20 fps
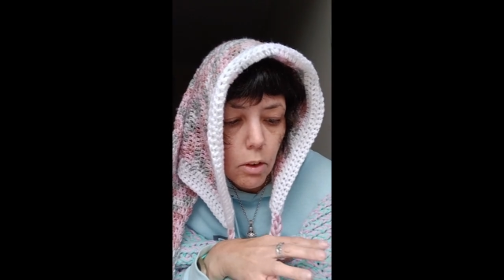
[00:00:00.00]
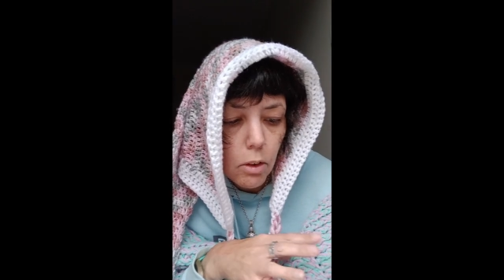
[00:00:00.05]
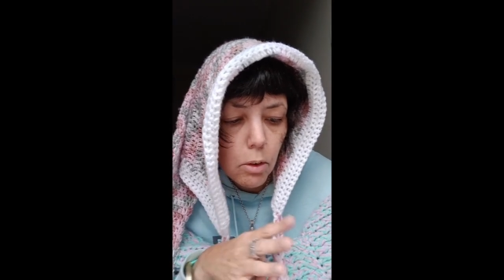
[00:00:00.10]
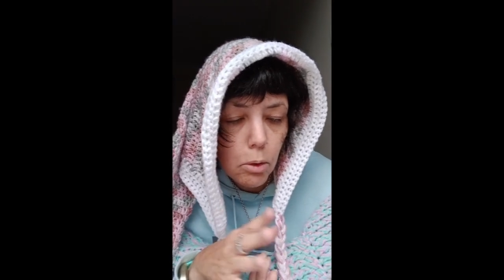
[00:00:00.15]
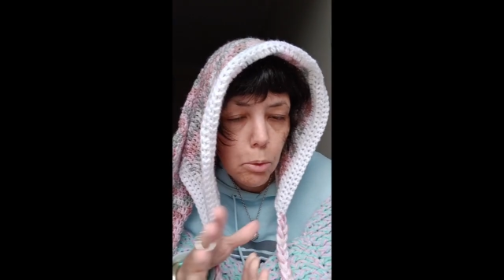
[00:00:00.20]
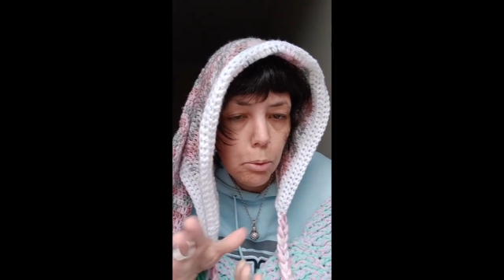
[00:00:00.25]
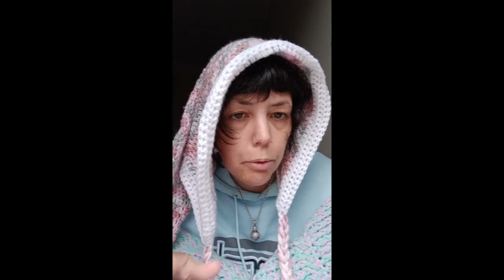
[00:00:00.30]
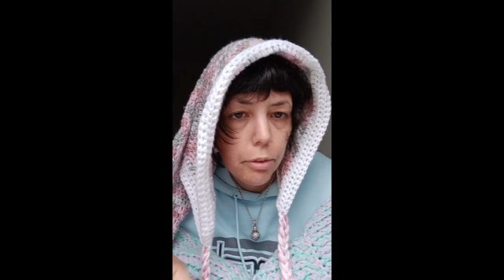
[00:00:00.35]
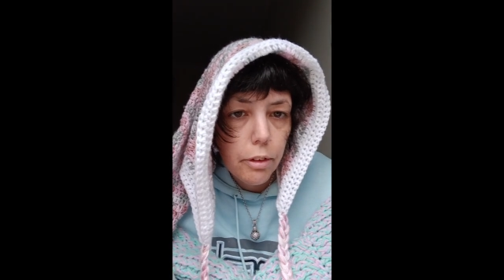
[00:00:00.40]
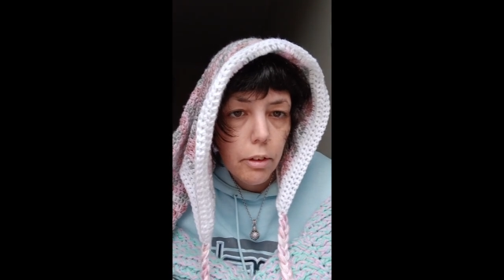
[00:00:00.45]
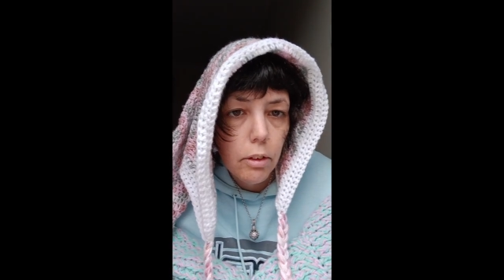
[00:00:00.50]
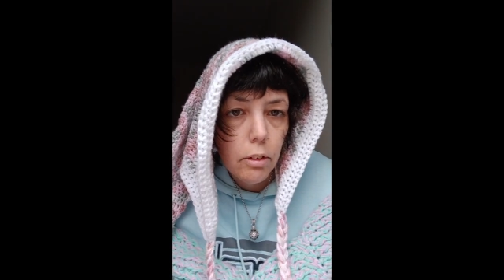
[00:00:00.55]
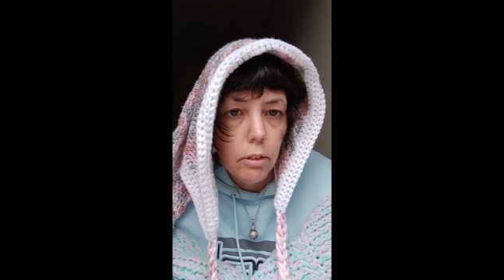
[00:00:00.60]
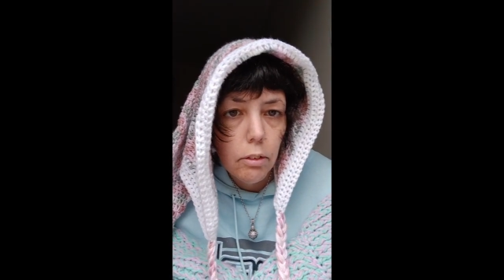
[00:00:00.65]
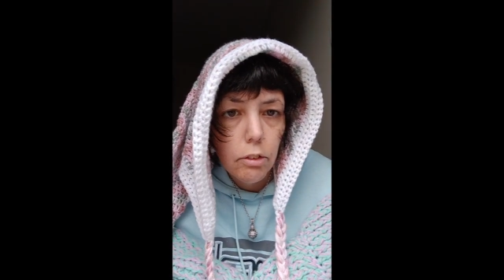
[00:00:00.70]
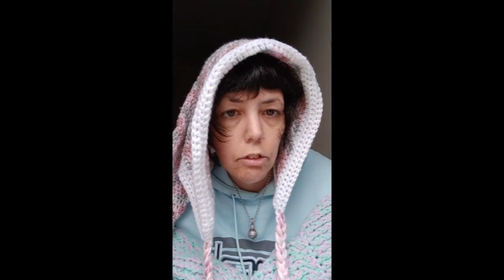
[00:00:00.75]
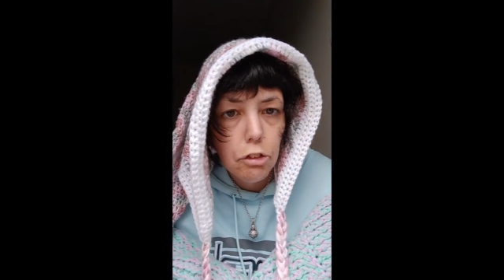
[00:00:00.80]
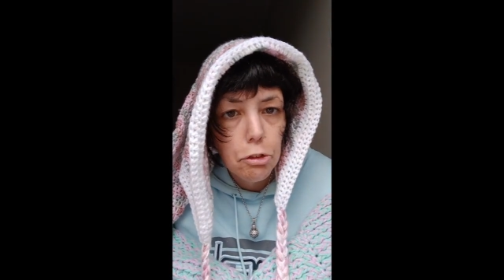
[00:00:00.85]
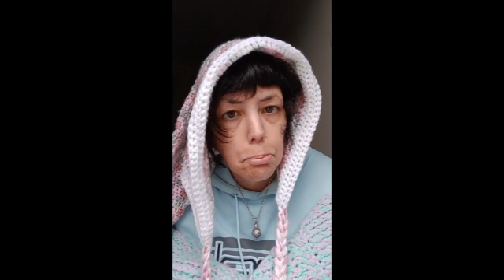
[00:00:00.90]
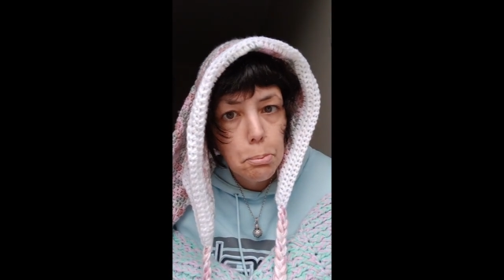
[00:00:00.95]
all the
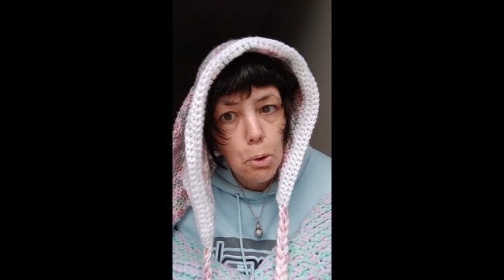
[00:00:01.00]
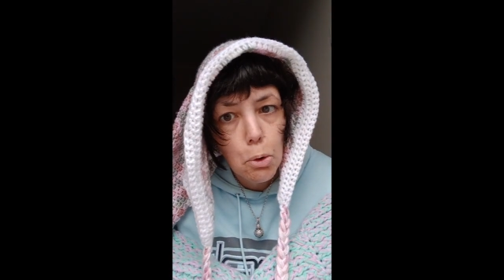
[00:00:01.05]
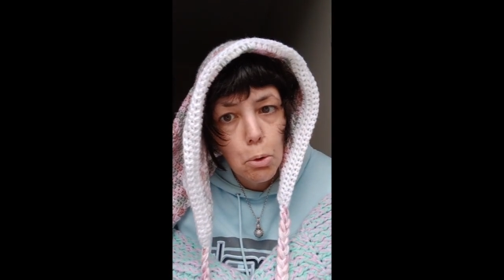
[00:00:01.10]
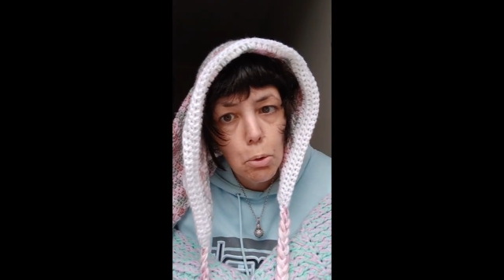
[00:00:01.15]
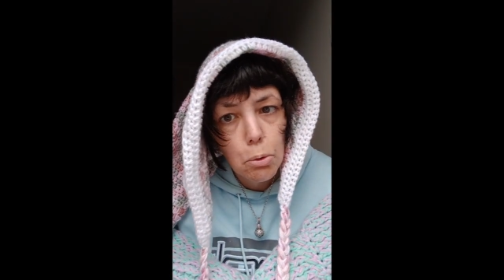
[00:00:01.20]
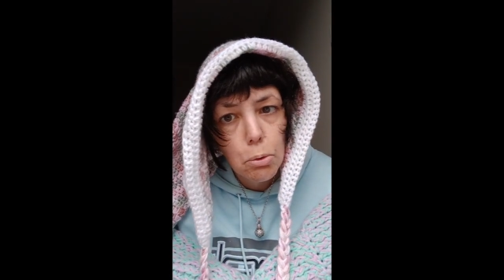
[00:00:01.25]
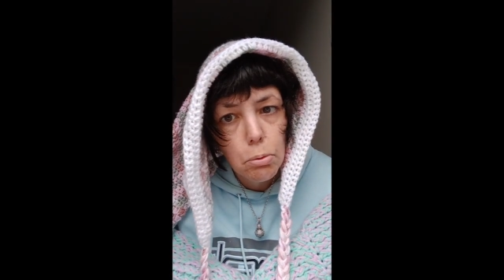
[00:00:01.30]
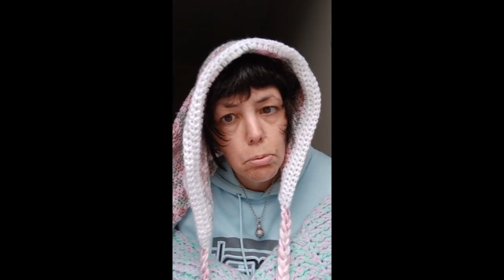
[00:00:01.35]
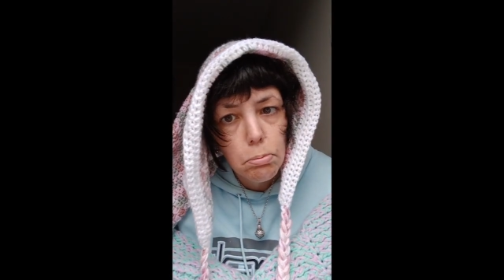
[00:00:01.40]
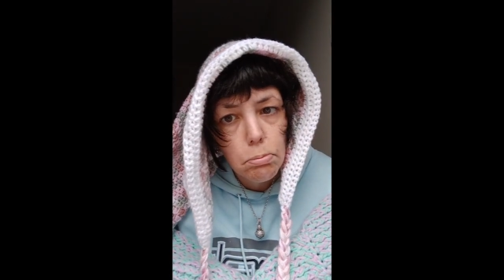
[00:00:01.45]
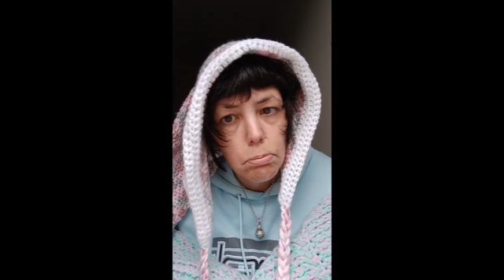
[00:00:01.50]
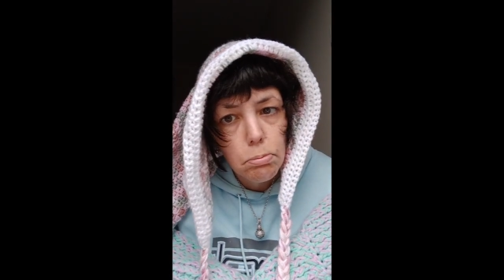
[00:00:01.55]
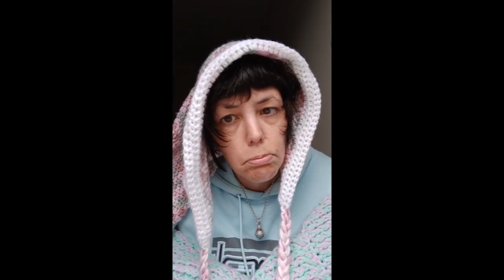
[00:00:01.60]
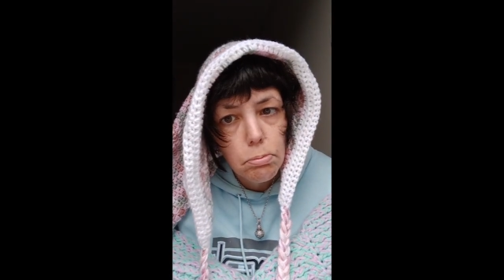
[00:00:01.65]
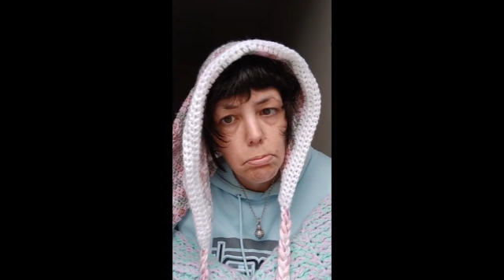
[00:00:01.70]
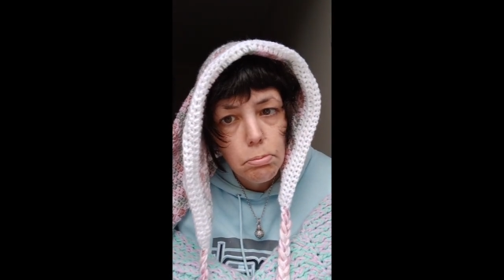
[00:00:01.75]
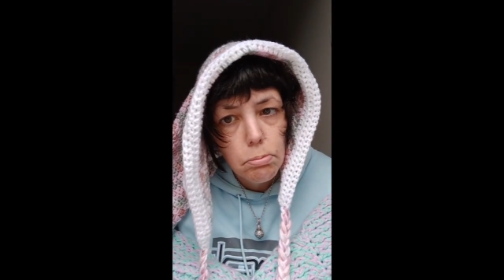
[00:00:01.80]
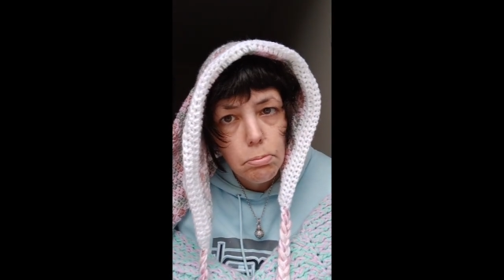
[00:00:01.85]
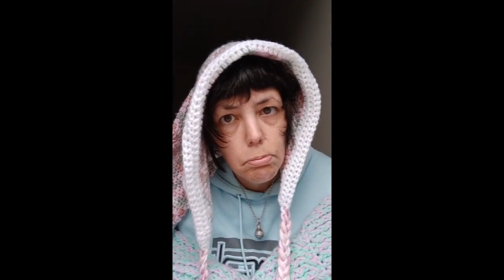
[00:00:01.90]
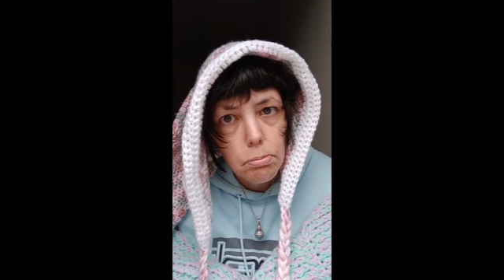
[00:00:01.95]
small
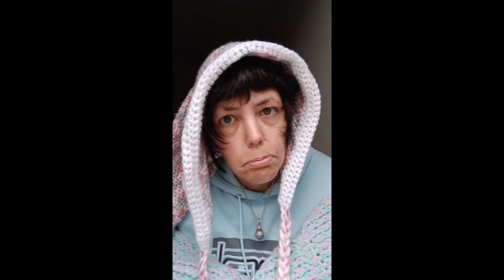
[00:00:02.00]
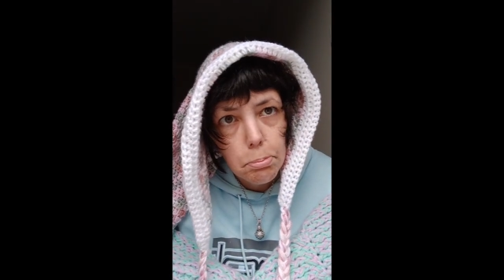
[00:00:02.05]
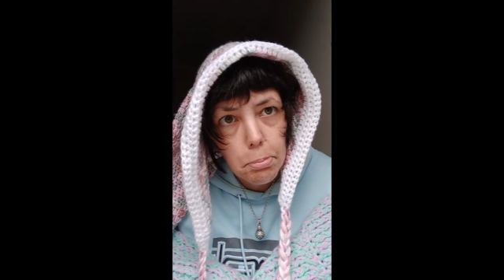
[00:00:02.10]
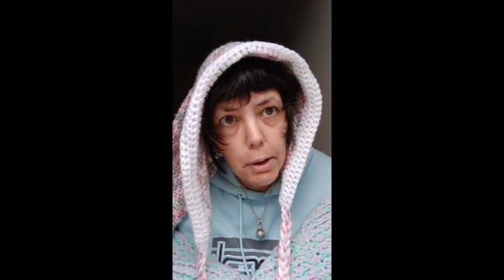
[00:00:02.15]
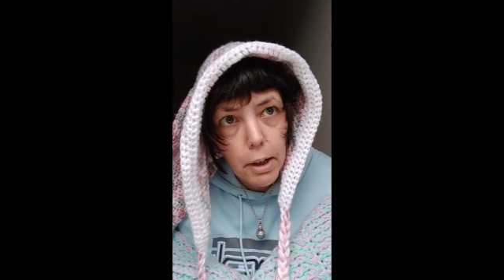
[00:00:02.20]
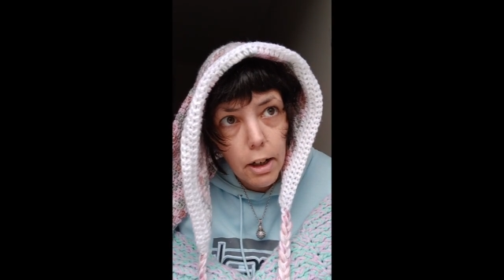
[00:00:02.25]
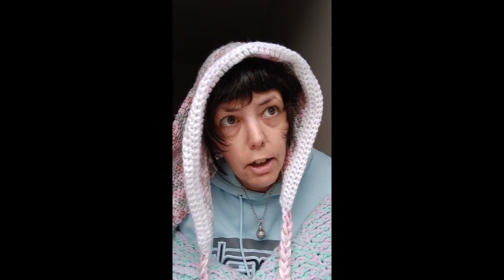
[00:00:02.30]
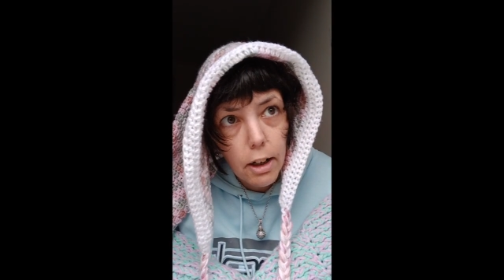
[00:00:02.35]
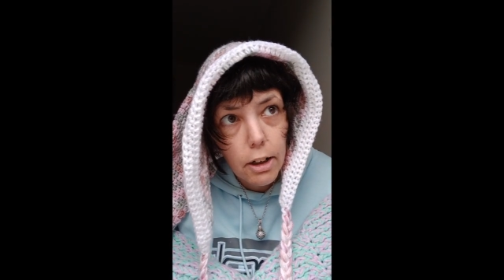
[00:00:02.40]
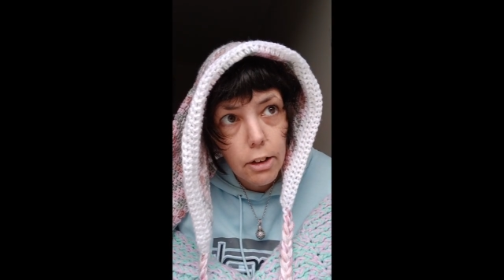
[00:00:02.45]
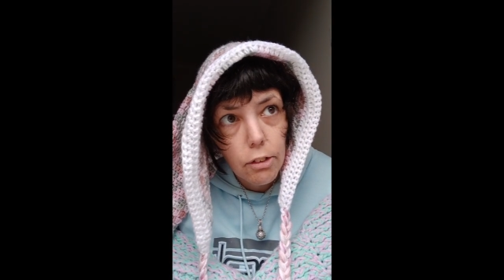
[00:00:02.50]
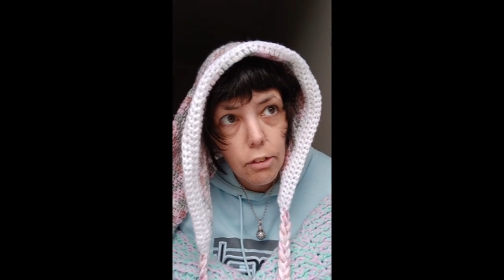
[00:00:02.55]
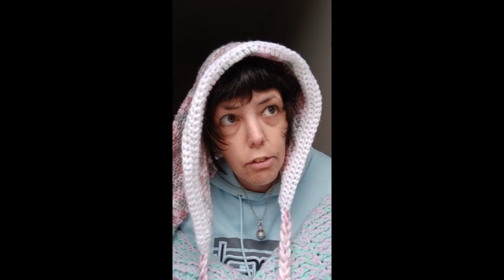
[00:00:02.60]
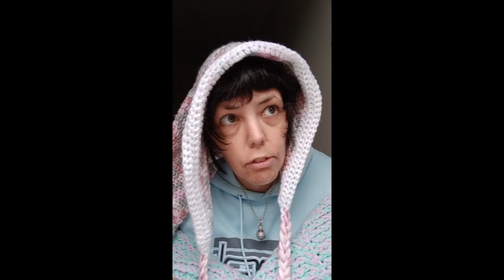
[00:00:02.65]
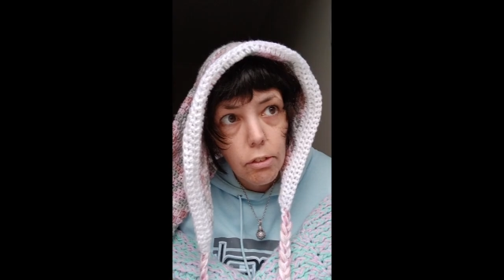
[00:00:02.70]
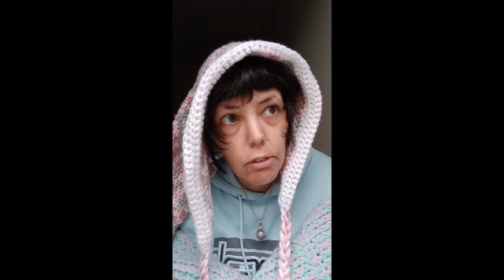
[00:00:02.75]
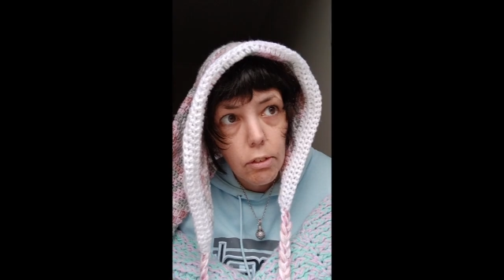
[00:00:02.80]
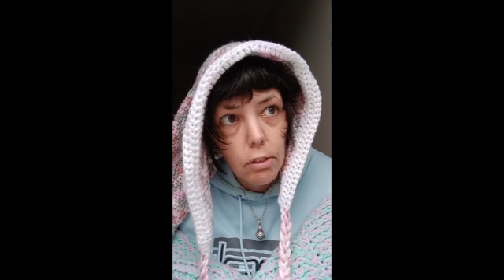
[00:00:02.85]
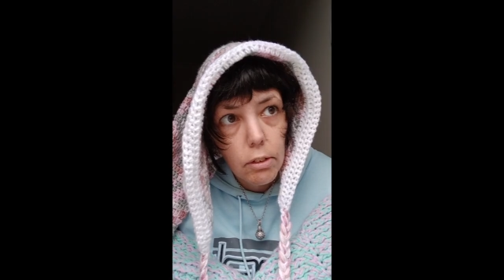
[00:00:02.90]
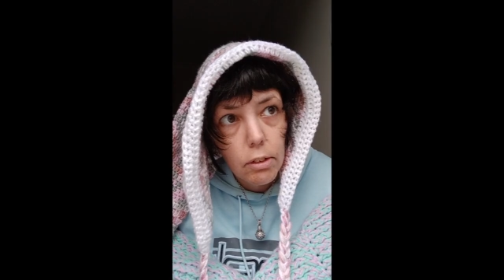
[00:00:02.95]

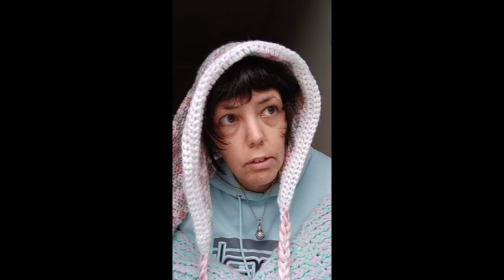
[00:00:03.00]
parts,